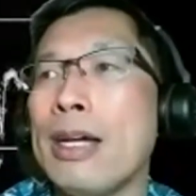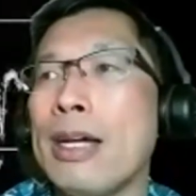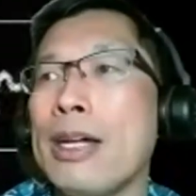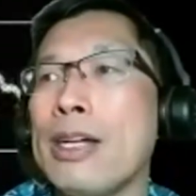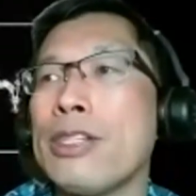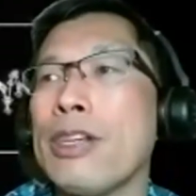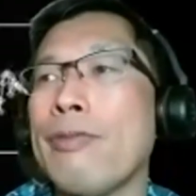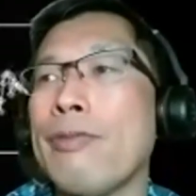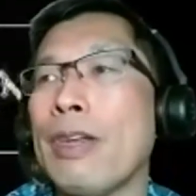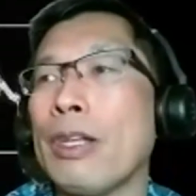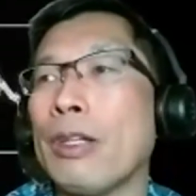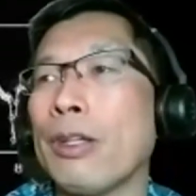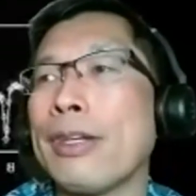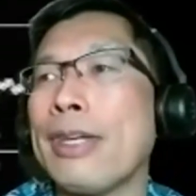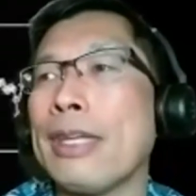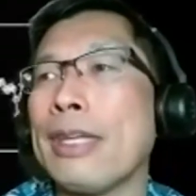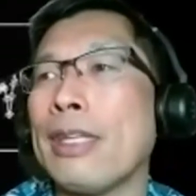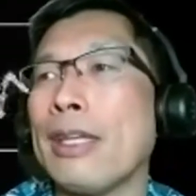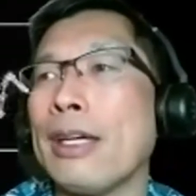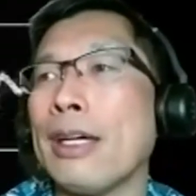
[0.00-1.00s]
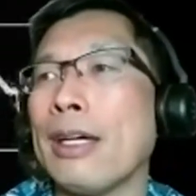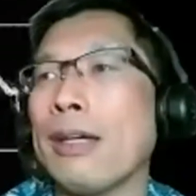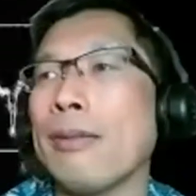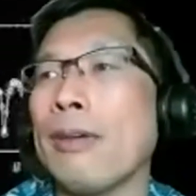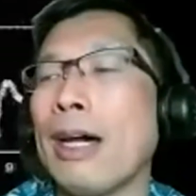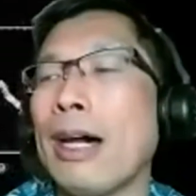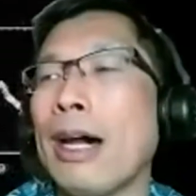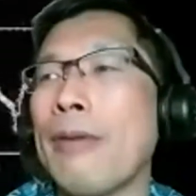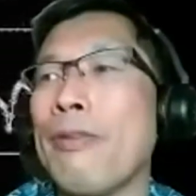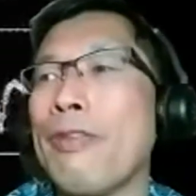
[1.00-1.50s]
So if you look at the
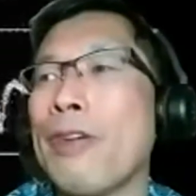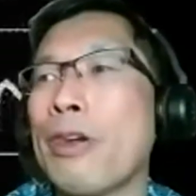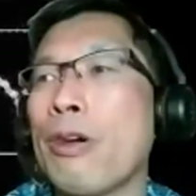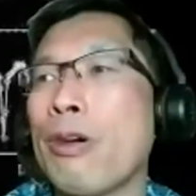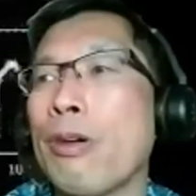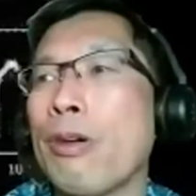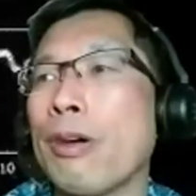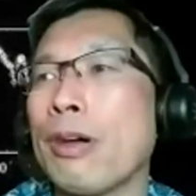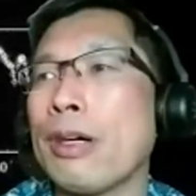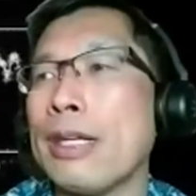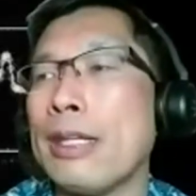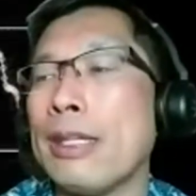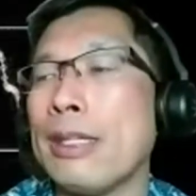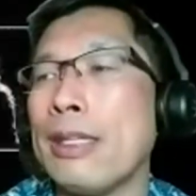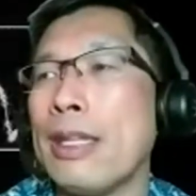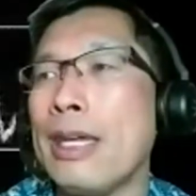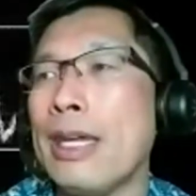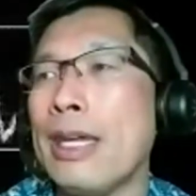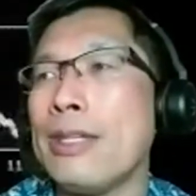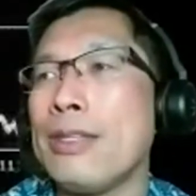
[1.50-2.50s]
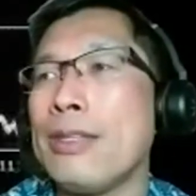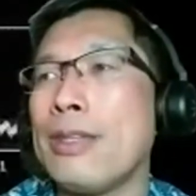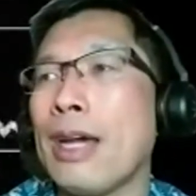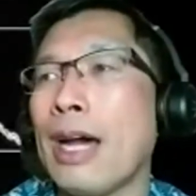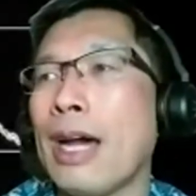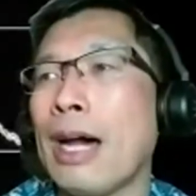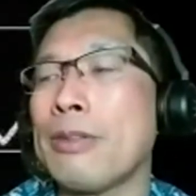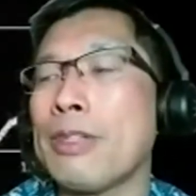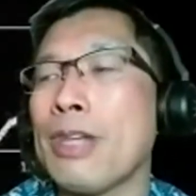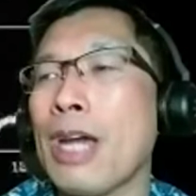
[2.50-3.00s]
uh, figure in the
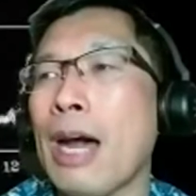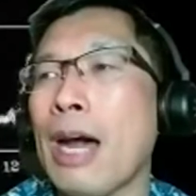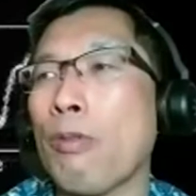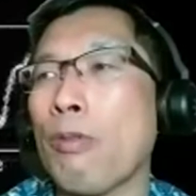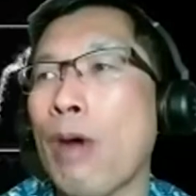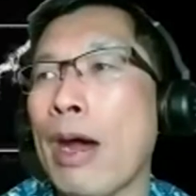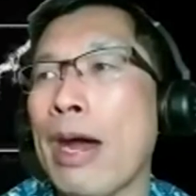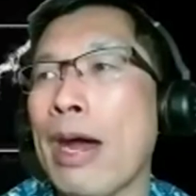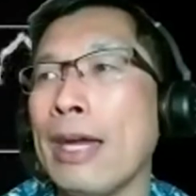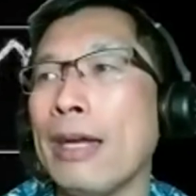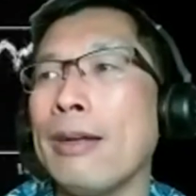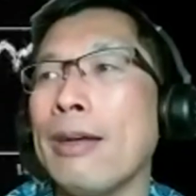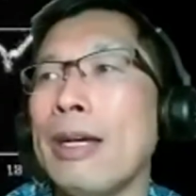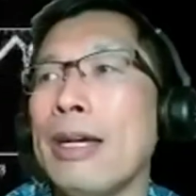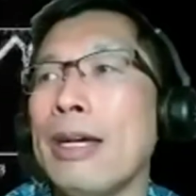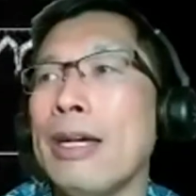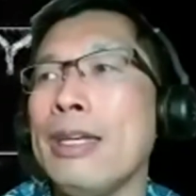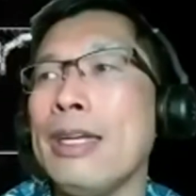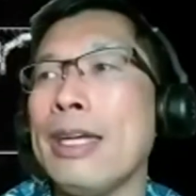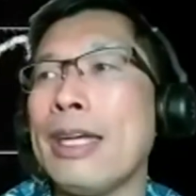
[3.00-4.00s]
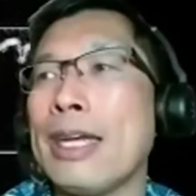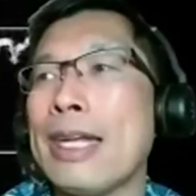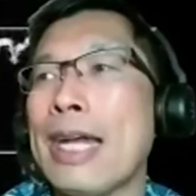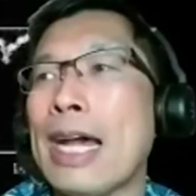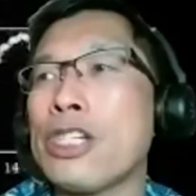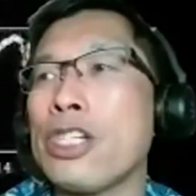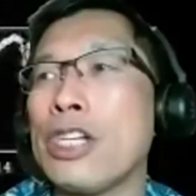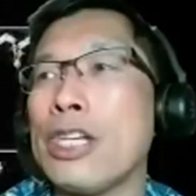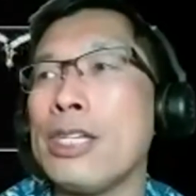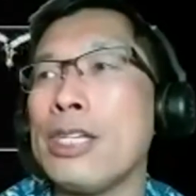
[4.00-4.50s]
uh, top right, you can
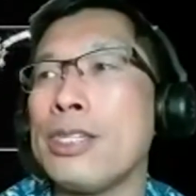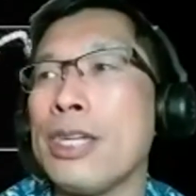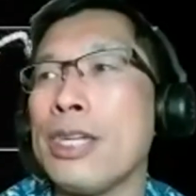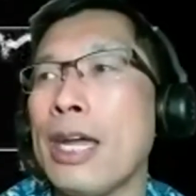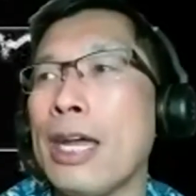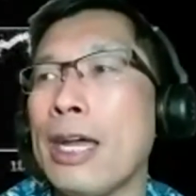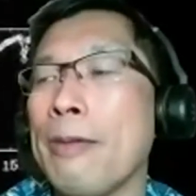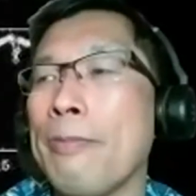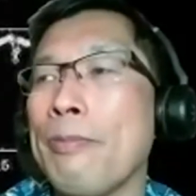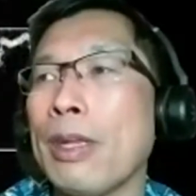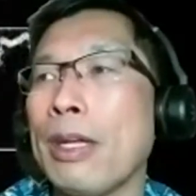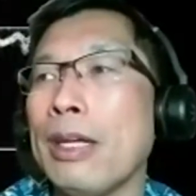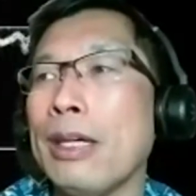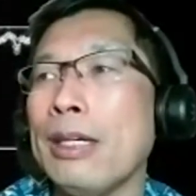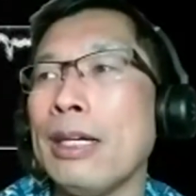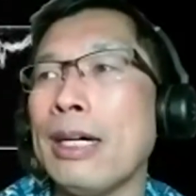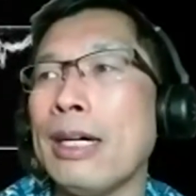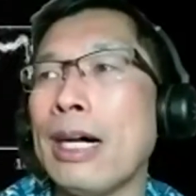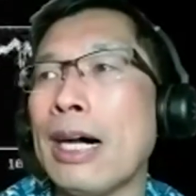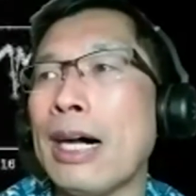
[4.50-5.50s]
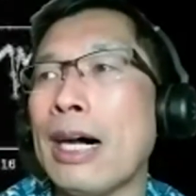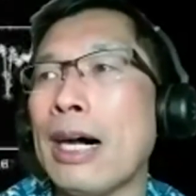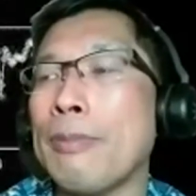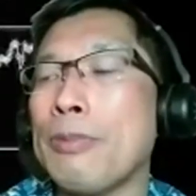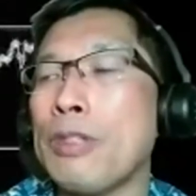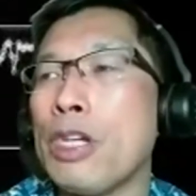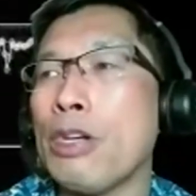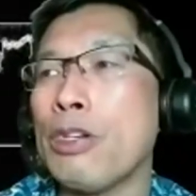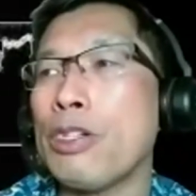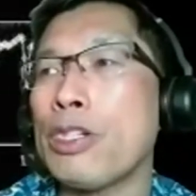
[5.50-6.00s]
actually see uh,
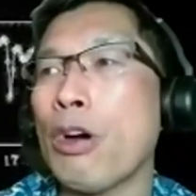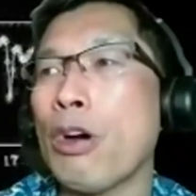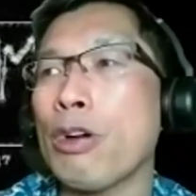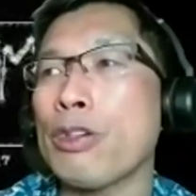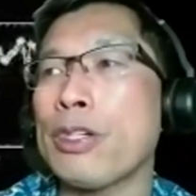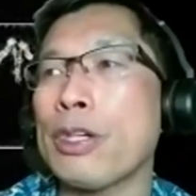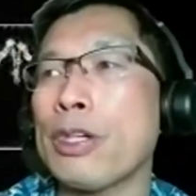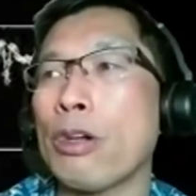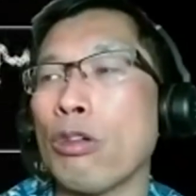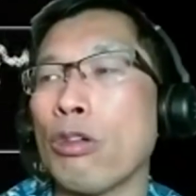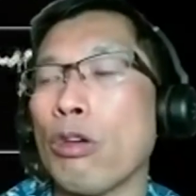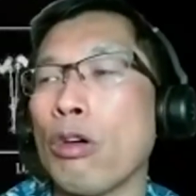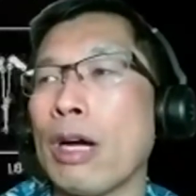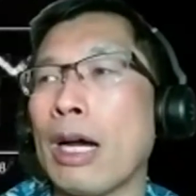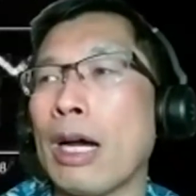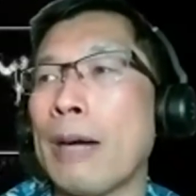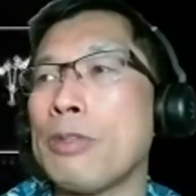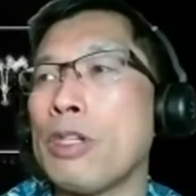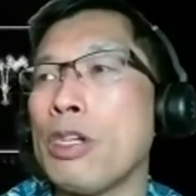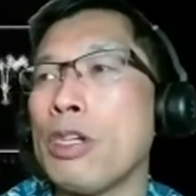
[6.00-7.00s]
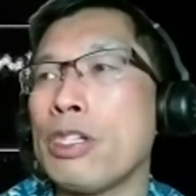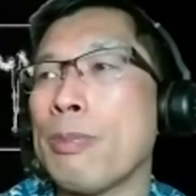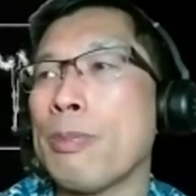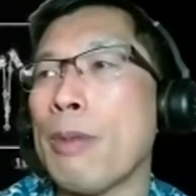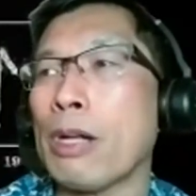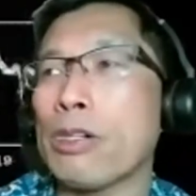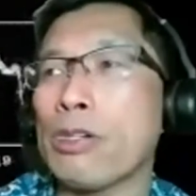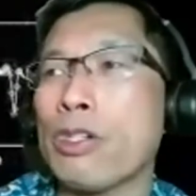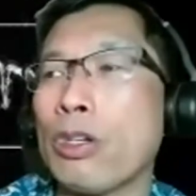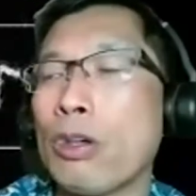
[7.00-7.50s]
two stars that are um, two
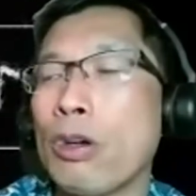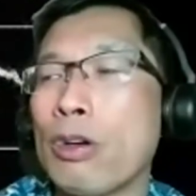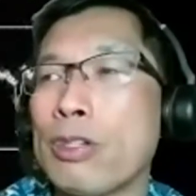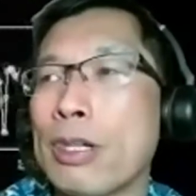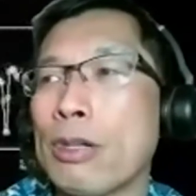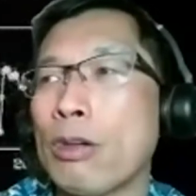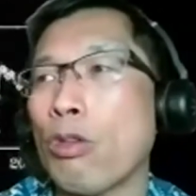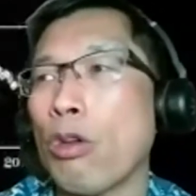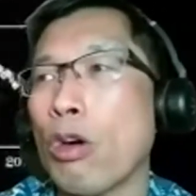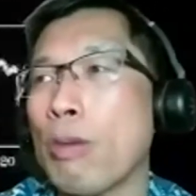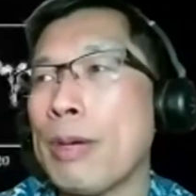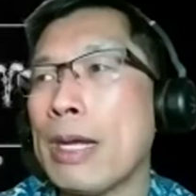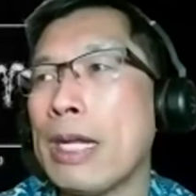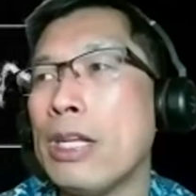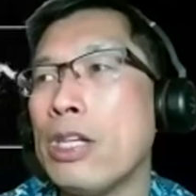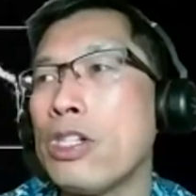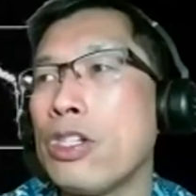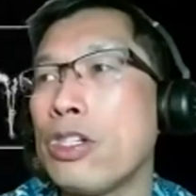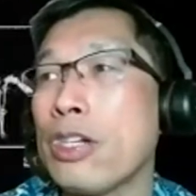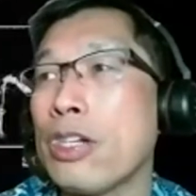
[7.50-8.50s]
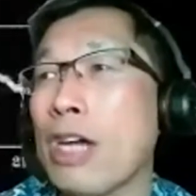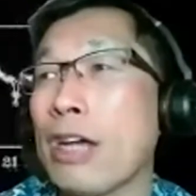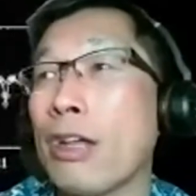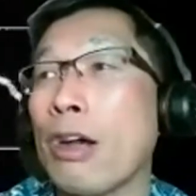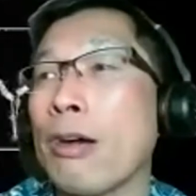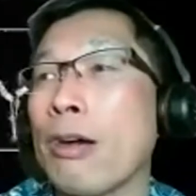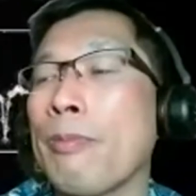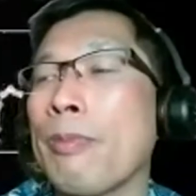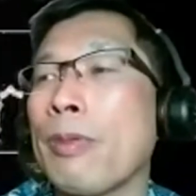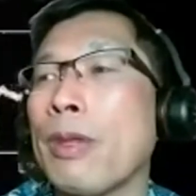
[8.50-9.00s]
smaller stars that are orbiting each
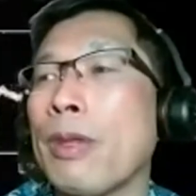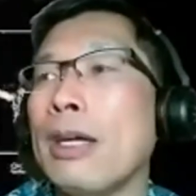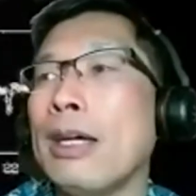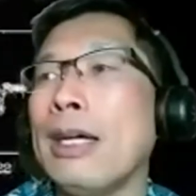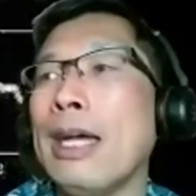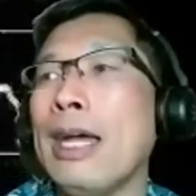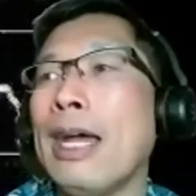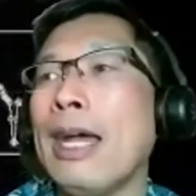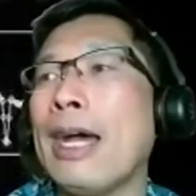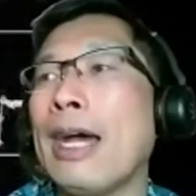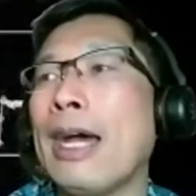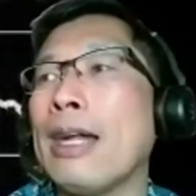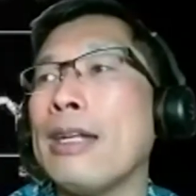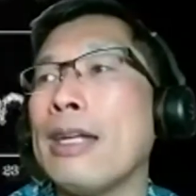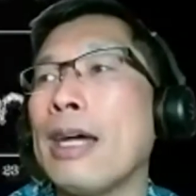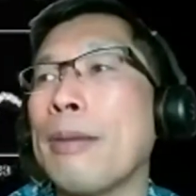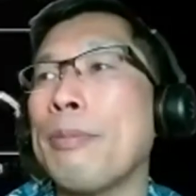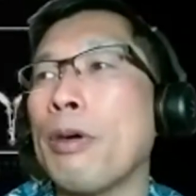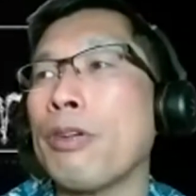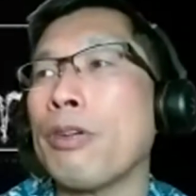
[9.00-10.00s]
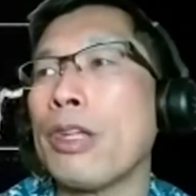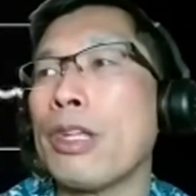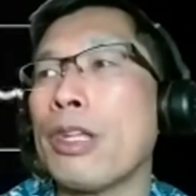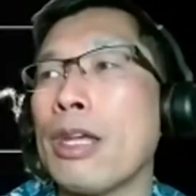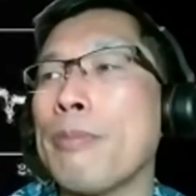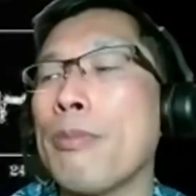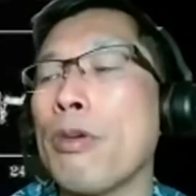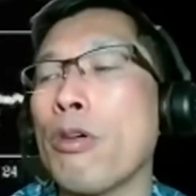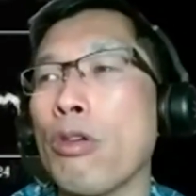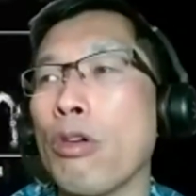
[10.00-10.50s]
other and uh, both of
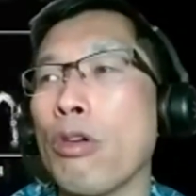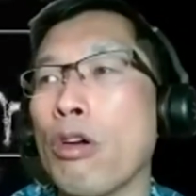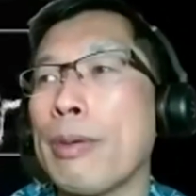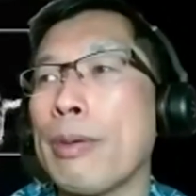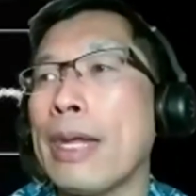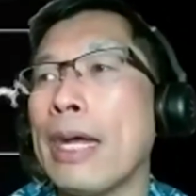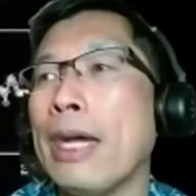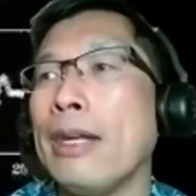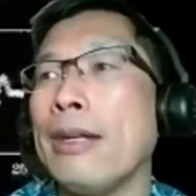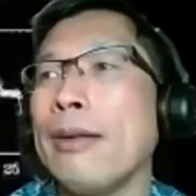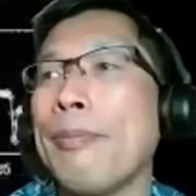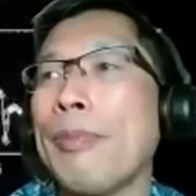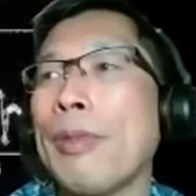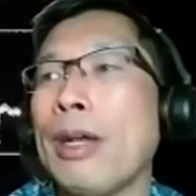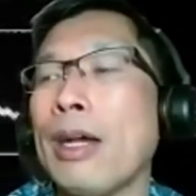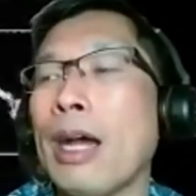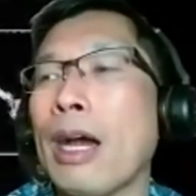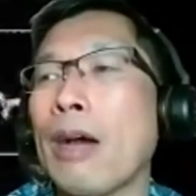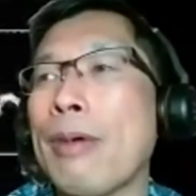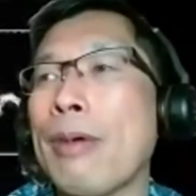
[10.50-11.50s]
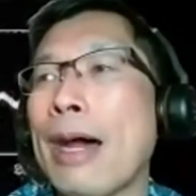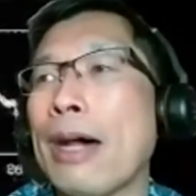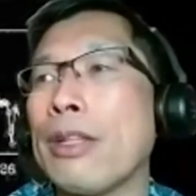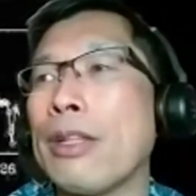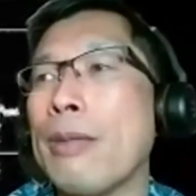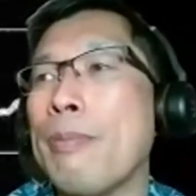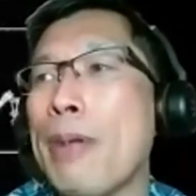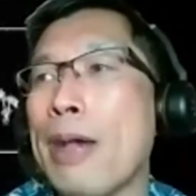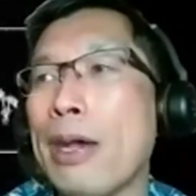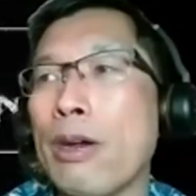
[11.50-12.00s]
them were orbiting around the
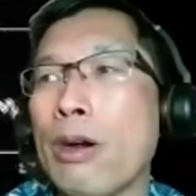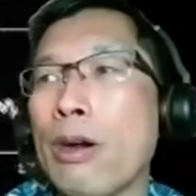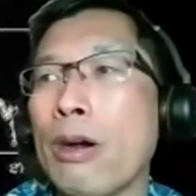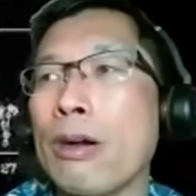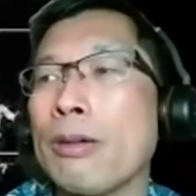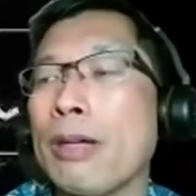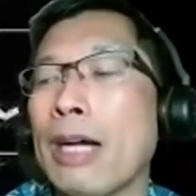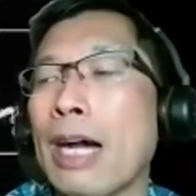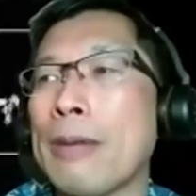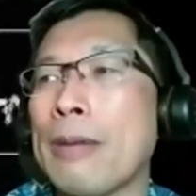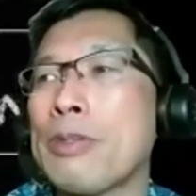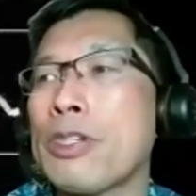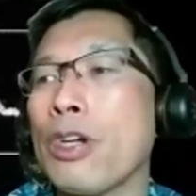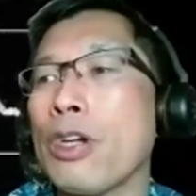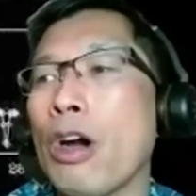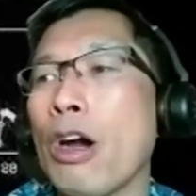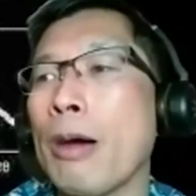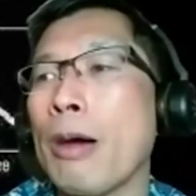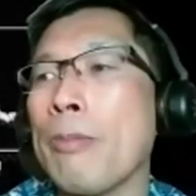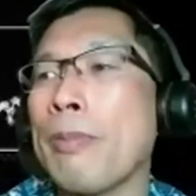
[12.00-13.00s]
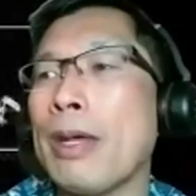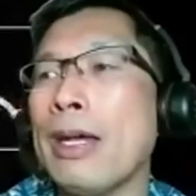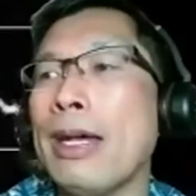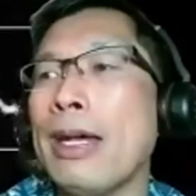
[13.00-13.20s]
bigger um, star.